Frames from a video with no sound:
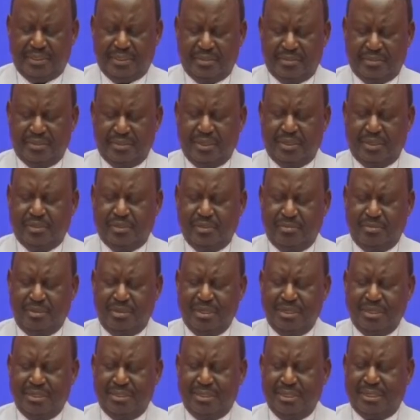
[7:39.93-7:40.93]
In order to
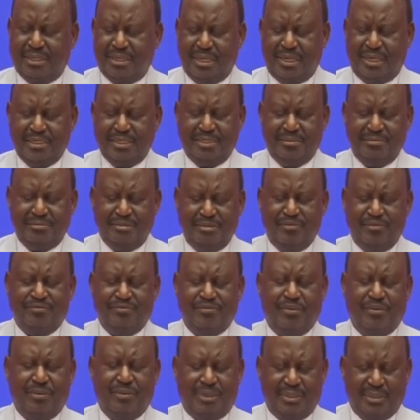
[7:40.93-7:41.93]
make the country
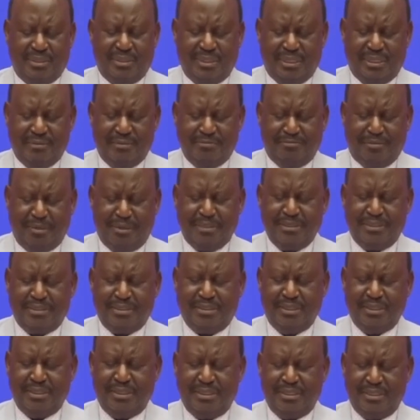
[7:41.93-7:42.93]
move forward and
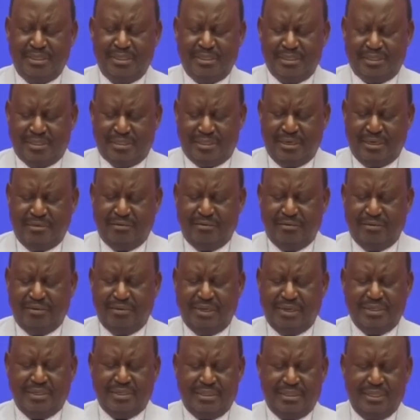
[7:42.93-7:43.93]
pass some of
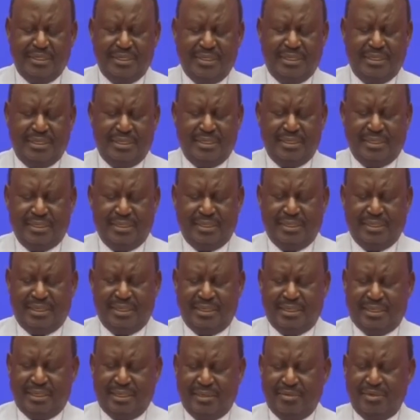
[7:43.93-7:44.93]
the agenda
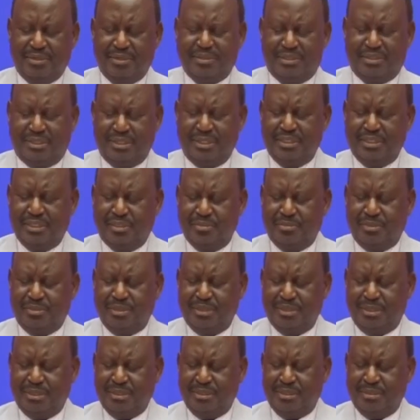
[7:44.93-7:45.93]
that was seen to
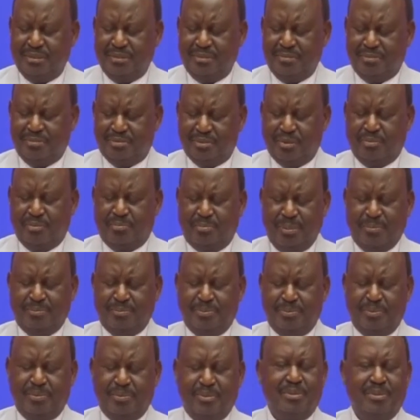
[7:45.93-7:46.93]
be
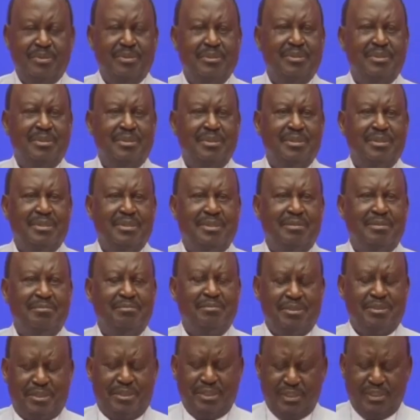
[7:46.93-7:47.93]
pro-people
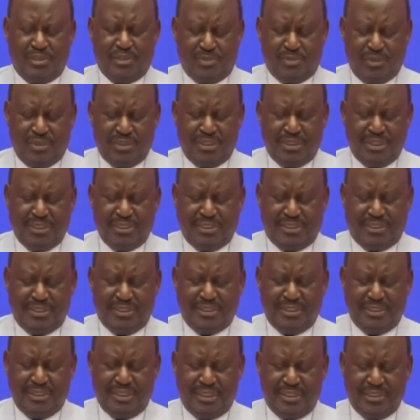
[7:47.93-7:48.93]
between
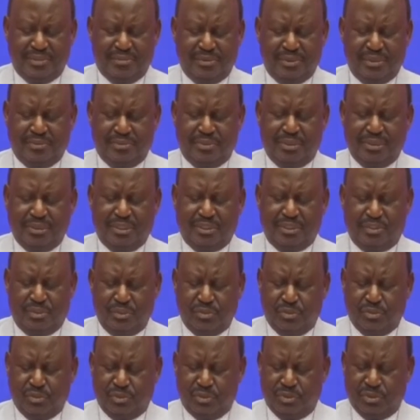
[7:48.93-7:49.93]
2018 and
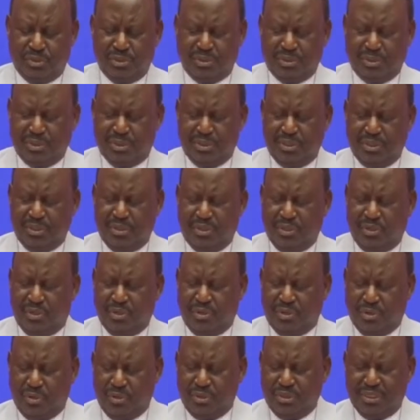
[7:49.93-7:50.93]
2022,
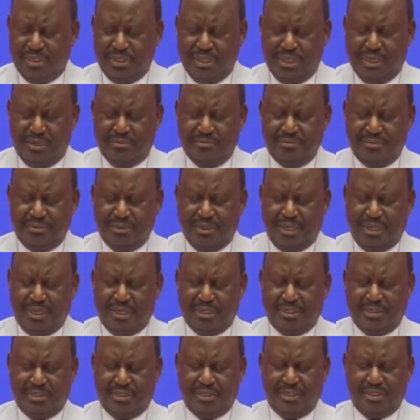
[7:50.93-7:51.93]
ODM
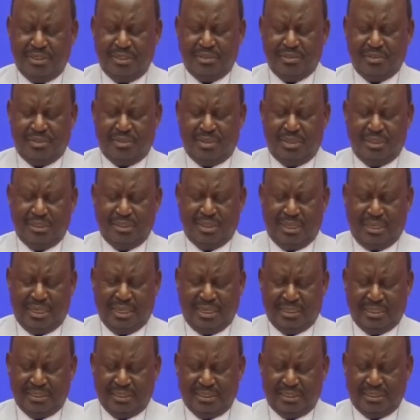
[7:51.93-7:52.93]
had lent a
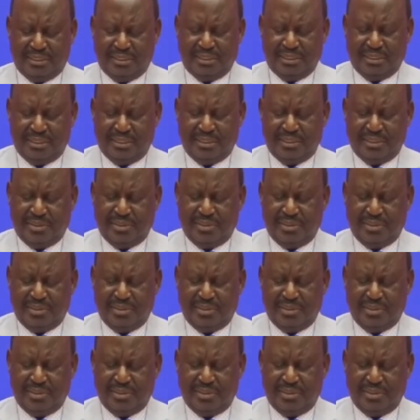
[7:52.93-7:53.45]
hand.